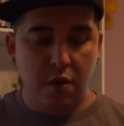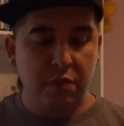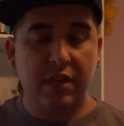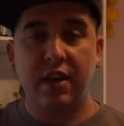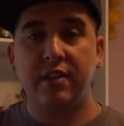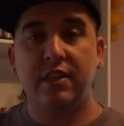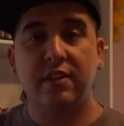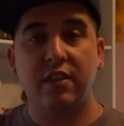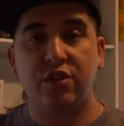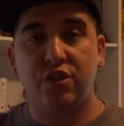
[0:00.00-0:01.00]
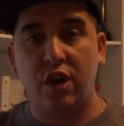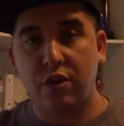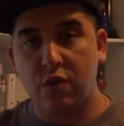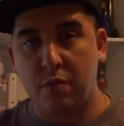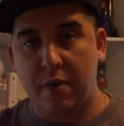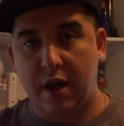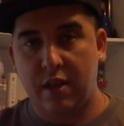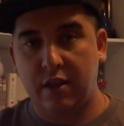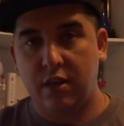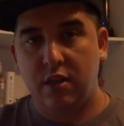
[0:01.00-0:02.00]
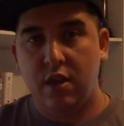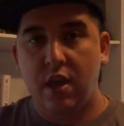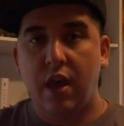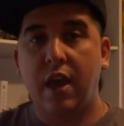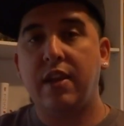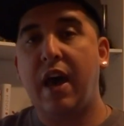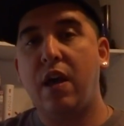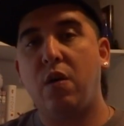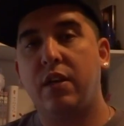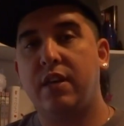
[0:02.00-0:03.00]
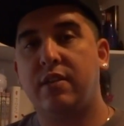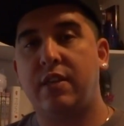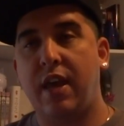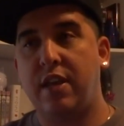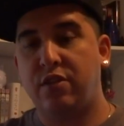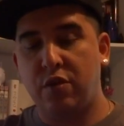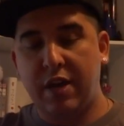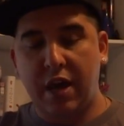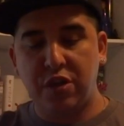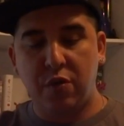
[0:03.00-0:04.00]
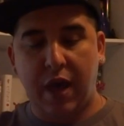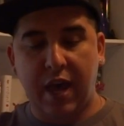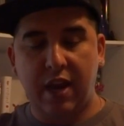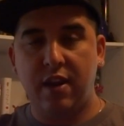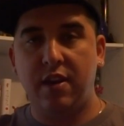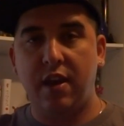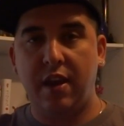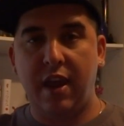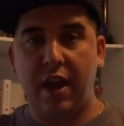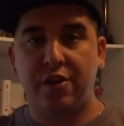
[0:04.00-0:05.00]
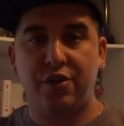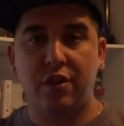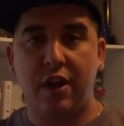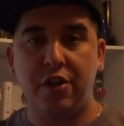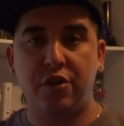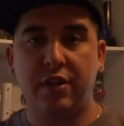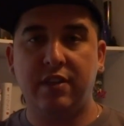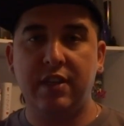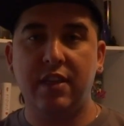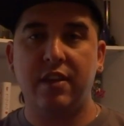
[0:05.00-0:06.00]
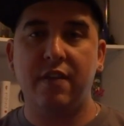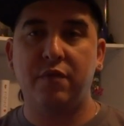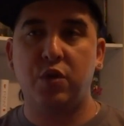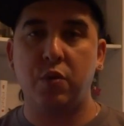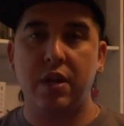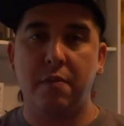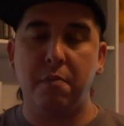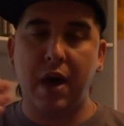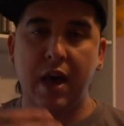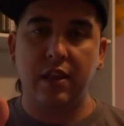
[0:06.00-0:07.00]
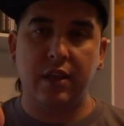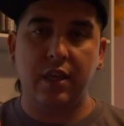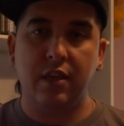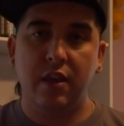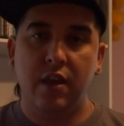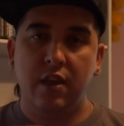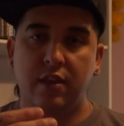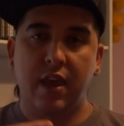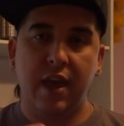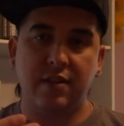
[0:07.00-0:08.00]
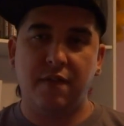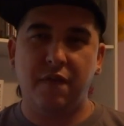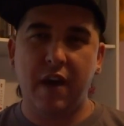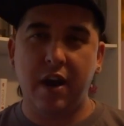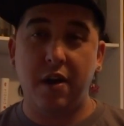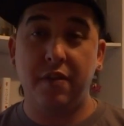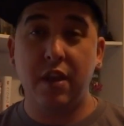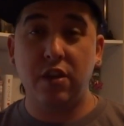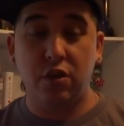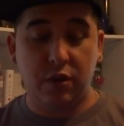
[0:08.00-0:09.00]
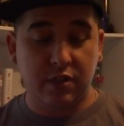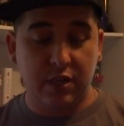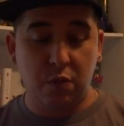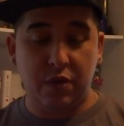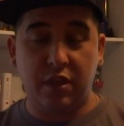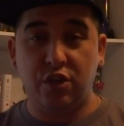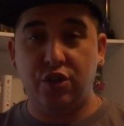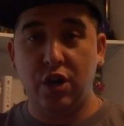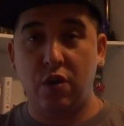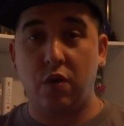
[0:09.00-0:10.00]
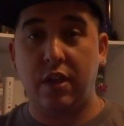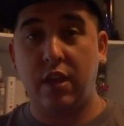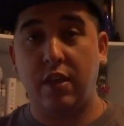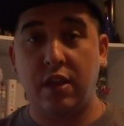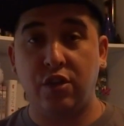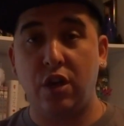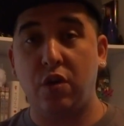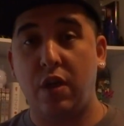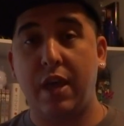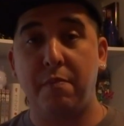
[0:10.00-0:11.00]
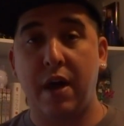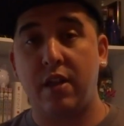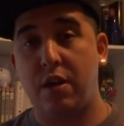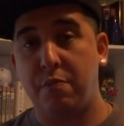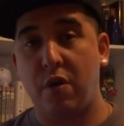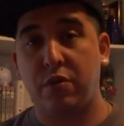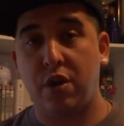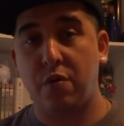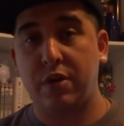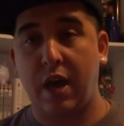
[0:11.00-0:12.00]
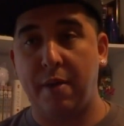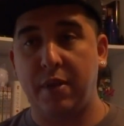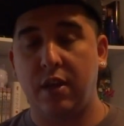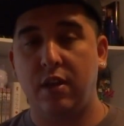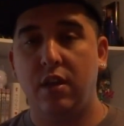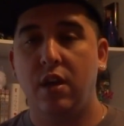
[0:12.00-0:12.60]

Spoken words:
Because he's a jungle Motley. And not only is it, and so now you added an extra layer. You can see the difference between a Motley that has a fire, and then you can see what the jungle, and jungle and Motley are both co-dominant.